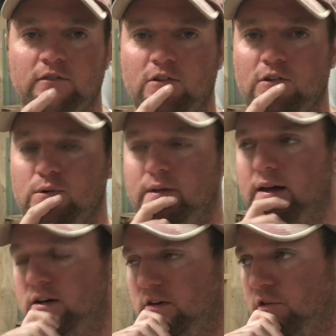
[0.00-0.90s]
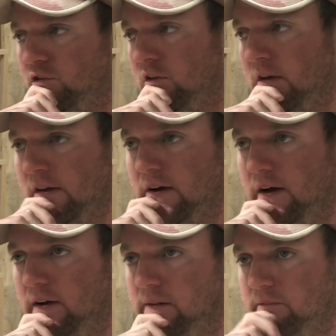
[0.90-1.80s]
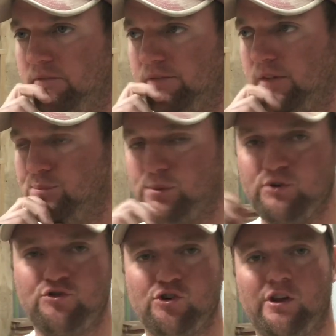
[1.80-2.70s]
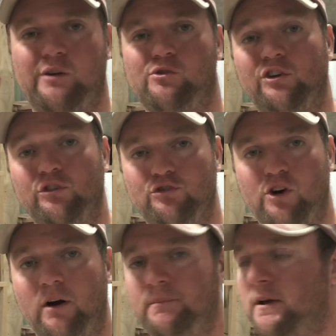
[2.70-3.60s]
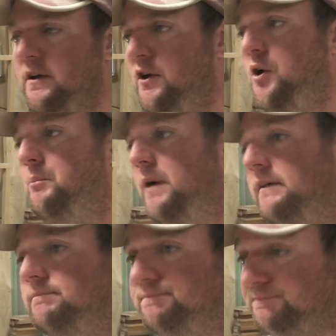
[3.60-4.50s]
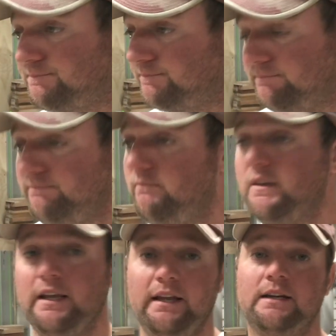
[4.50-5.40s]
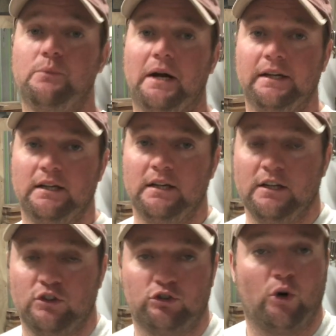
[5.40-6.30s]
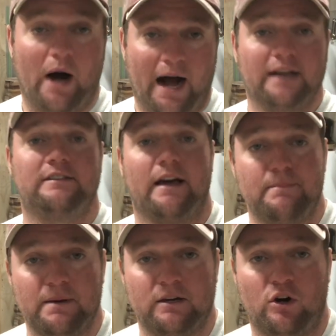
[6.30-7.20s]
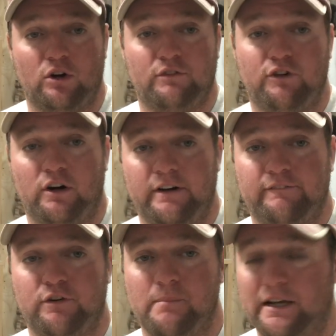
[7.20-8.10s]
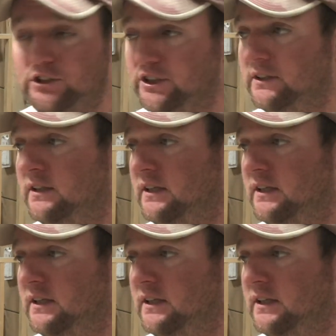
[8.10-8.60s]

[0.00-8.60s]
to do that, because I'm pretty sure that was his job. But anyway, so I type in all of our information.